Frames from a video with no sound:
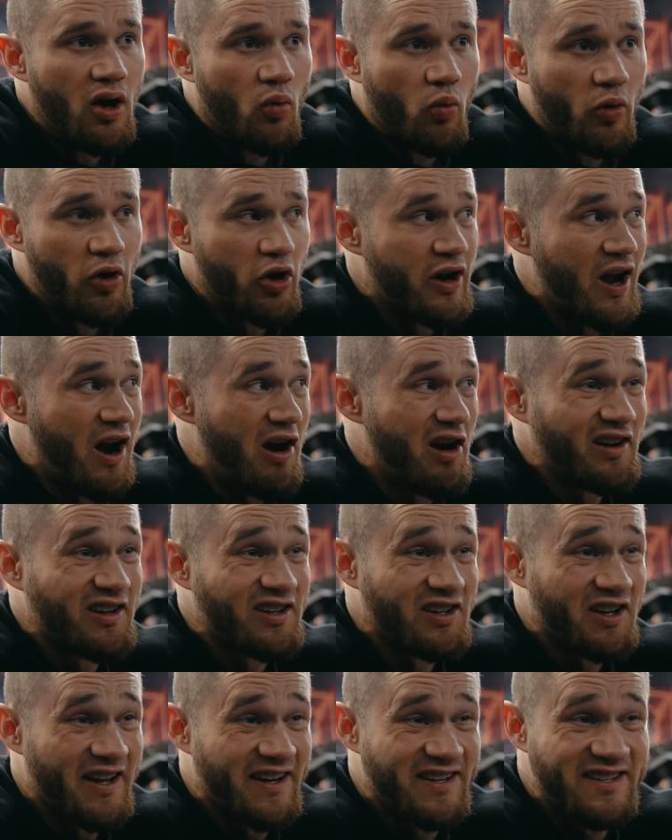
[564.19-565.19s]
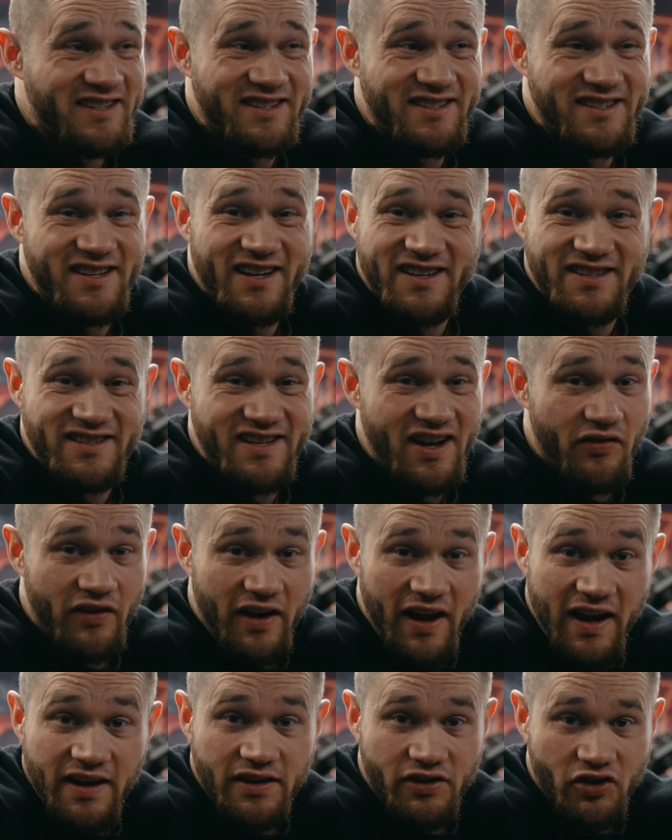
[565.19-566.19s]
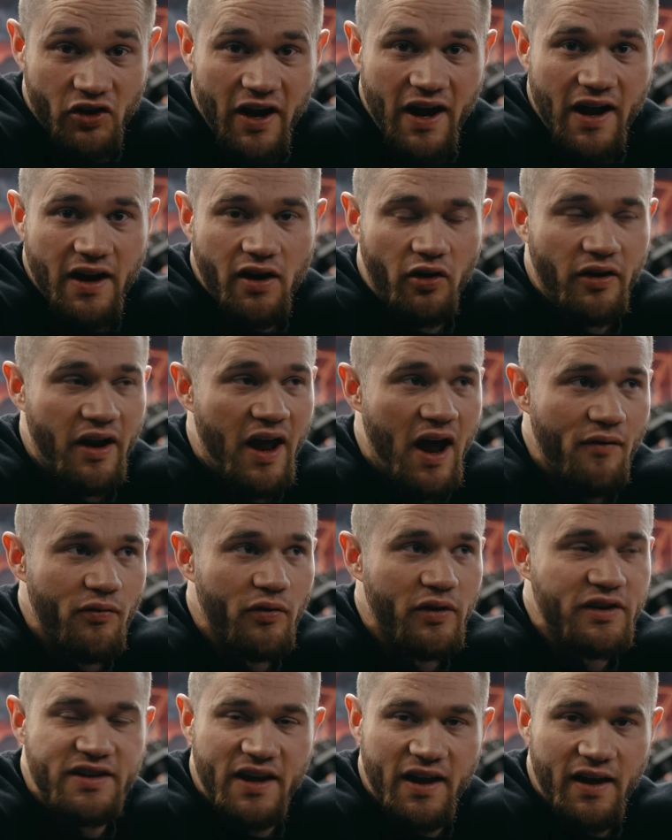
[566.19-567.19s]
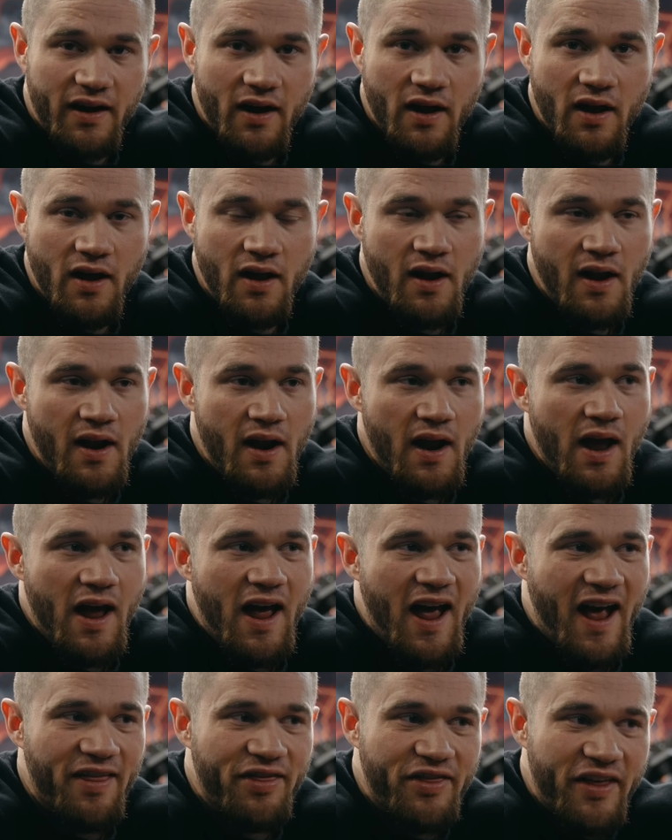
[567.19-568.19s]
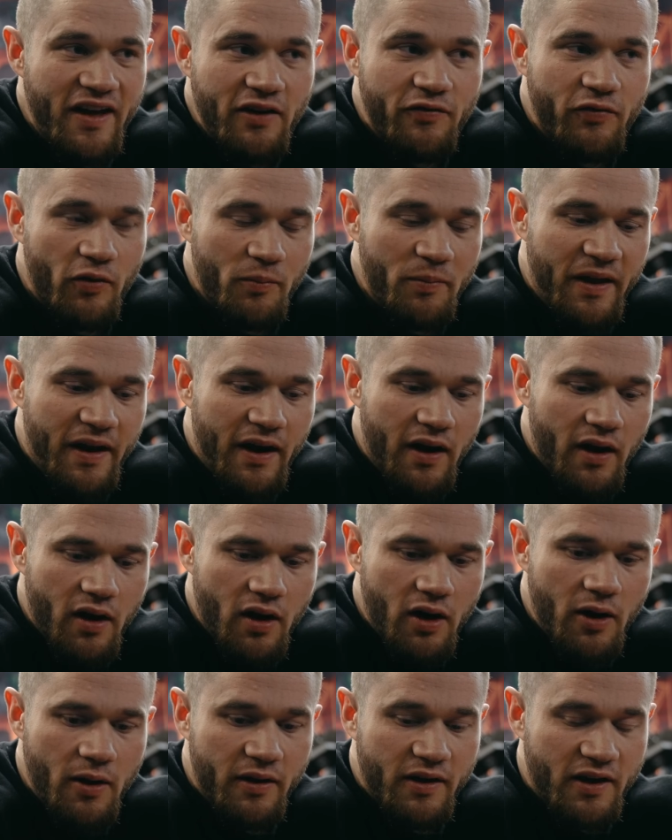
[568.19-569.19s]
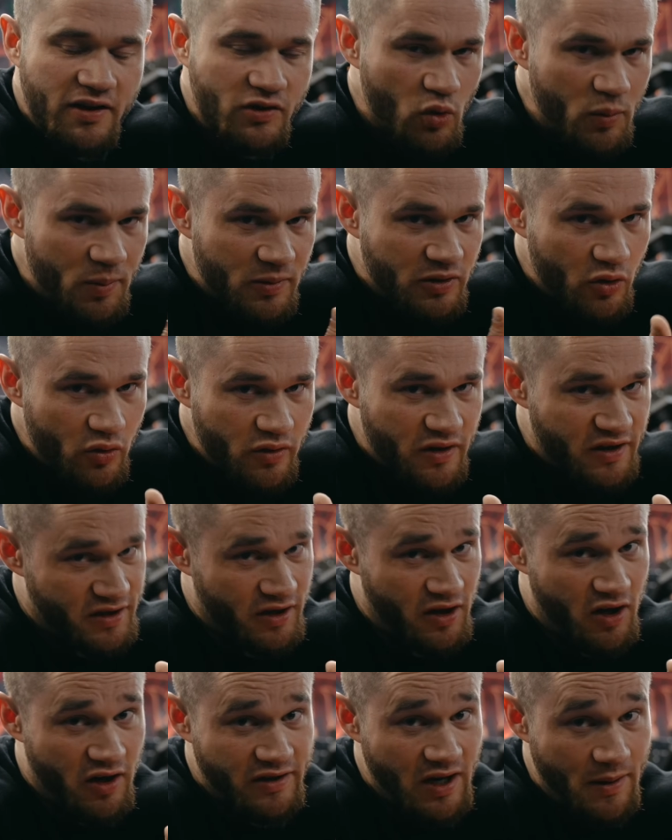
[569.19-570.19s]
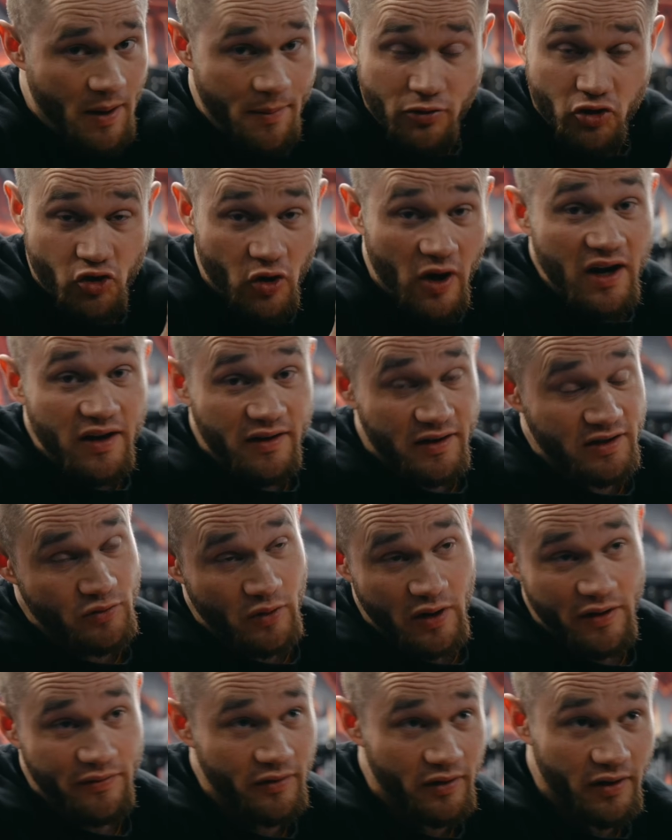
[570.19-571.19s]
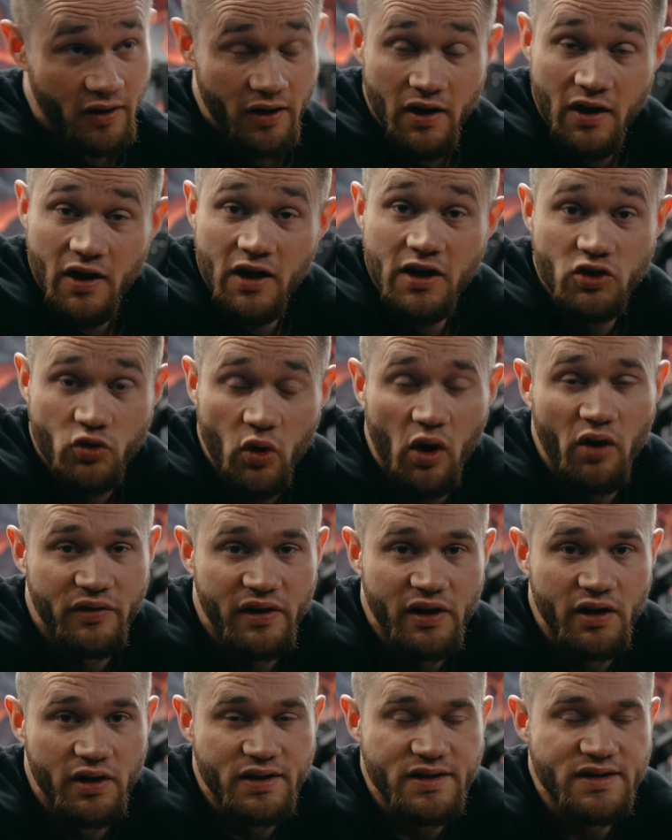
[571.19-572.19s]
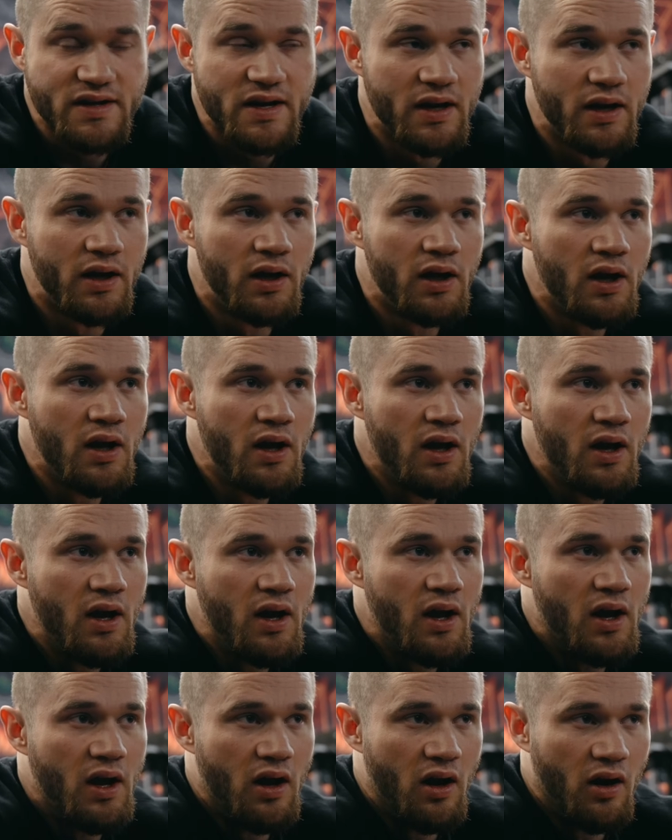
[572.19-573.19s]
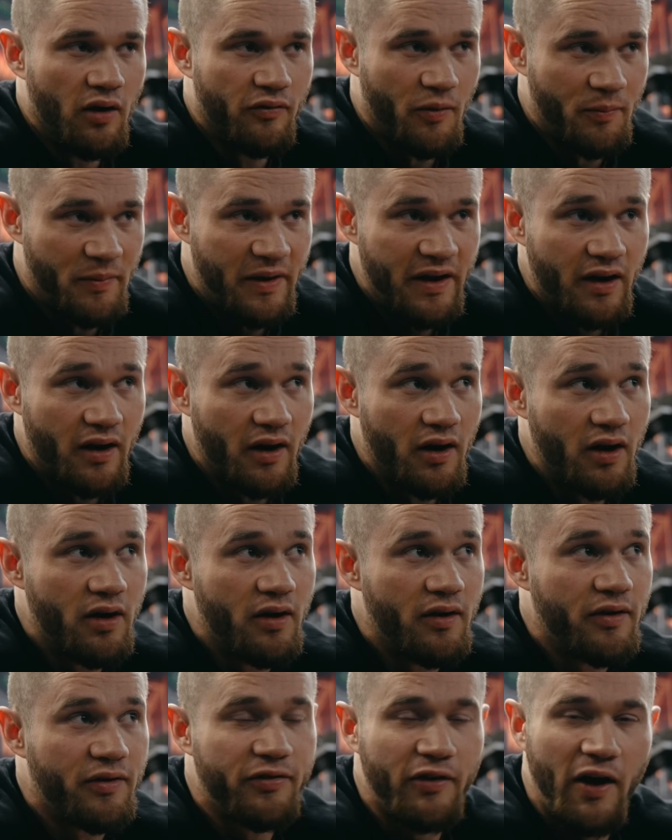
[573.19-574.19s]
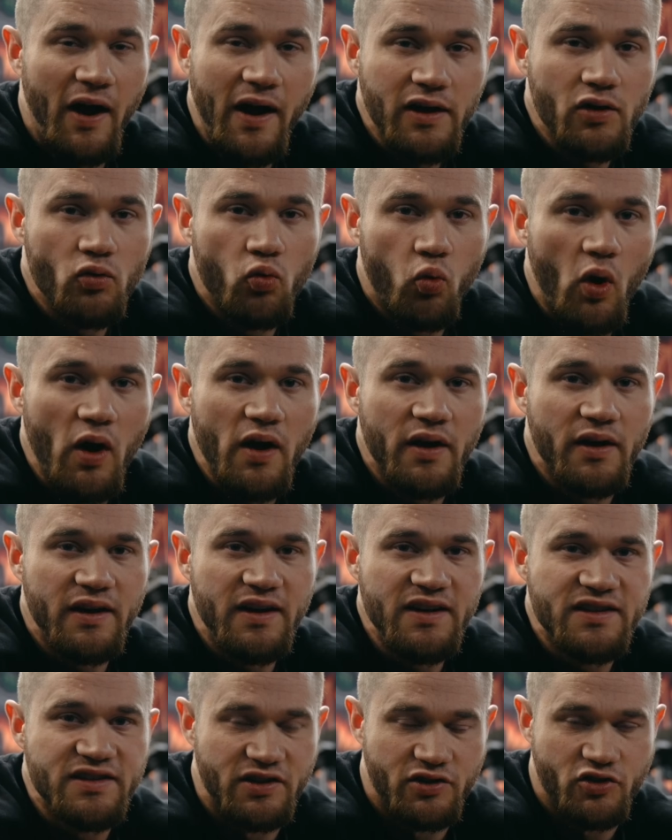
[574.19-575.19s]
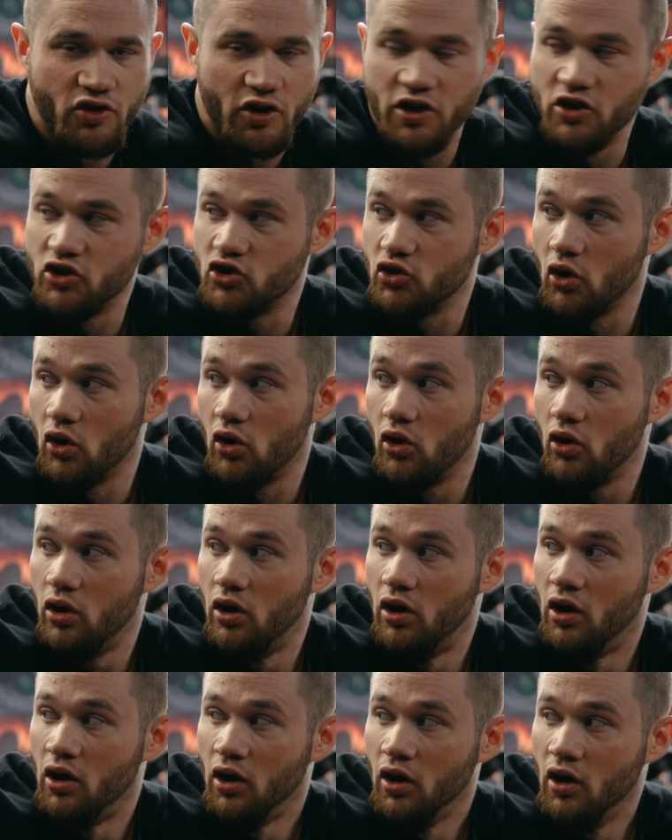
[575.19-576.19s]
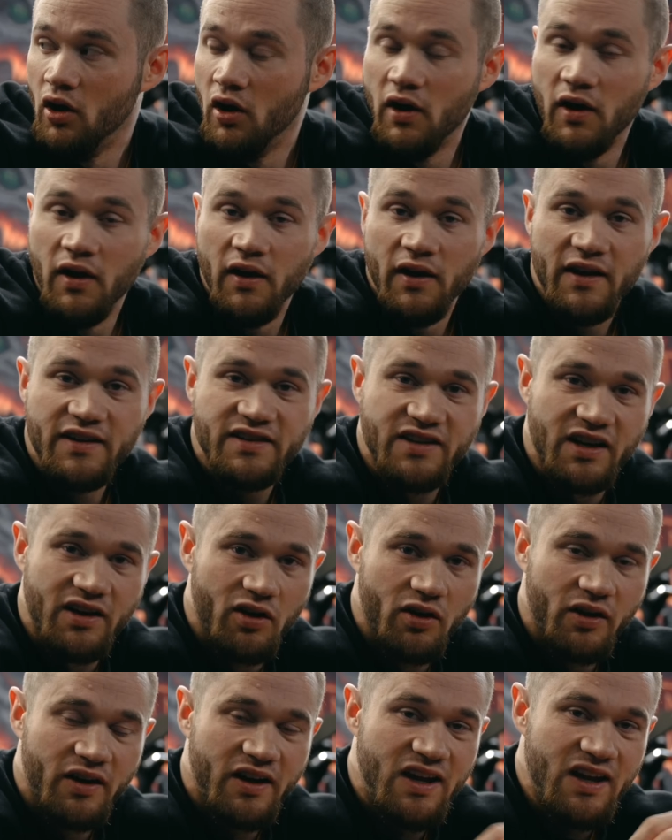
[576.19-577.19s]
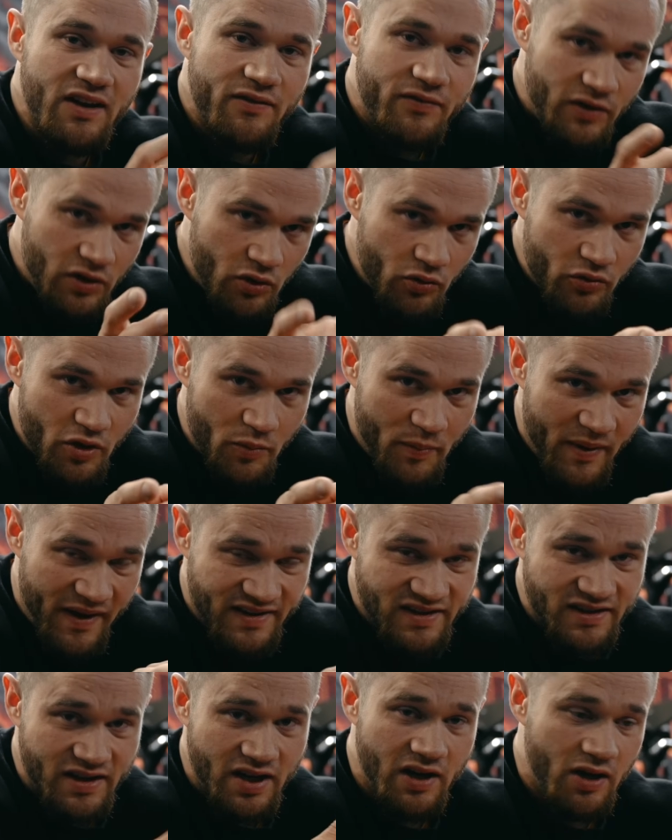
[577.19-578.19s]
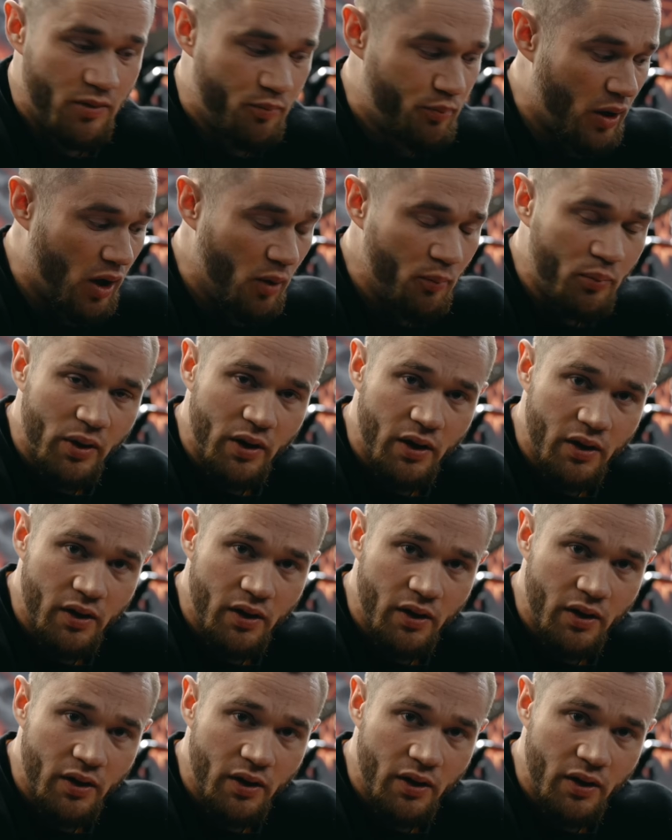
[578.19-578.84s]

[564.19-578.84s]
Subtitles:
where you're counting to like 6, 7, 8 in your head on everything. And then from there, because we've been doing this a long time, I've been training this way for 12 years. From there, find what eccentric control is gonna give you the best pump,